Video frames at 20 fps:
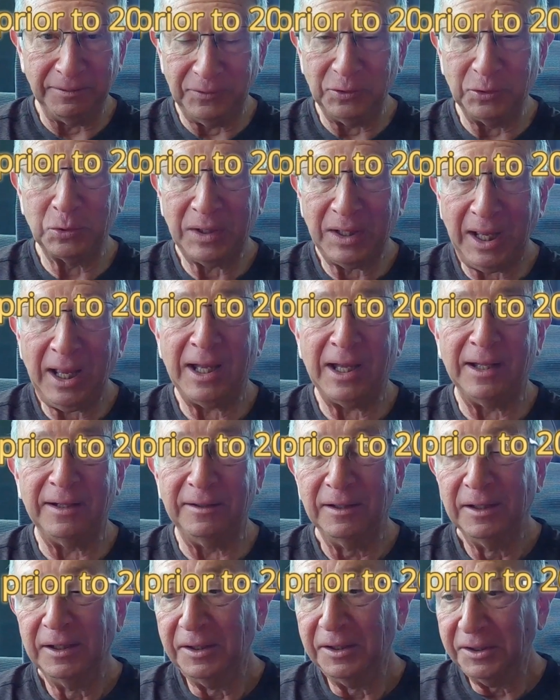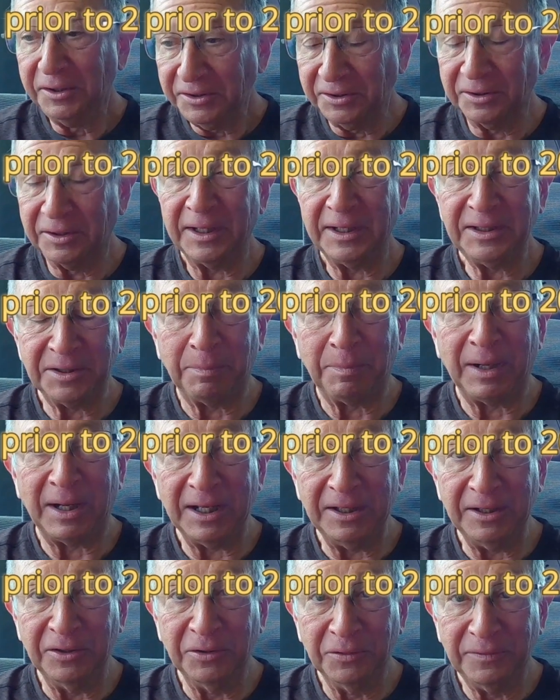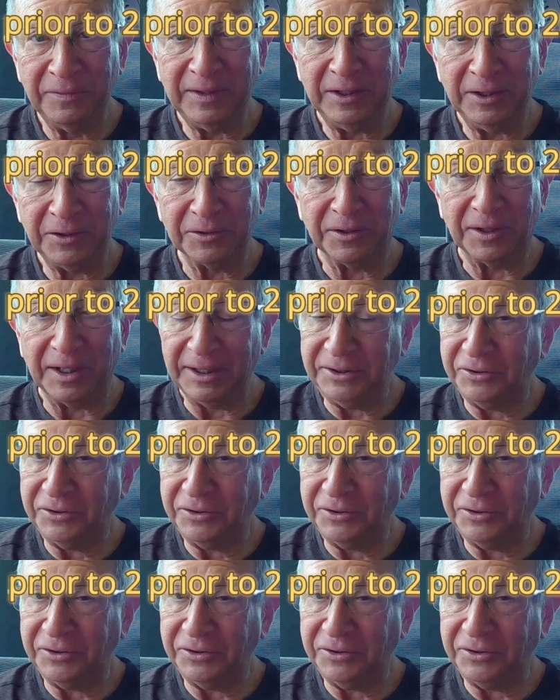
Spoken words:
if you can, you like to buy a new vehicle.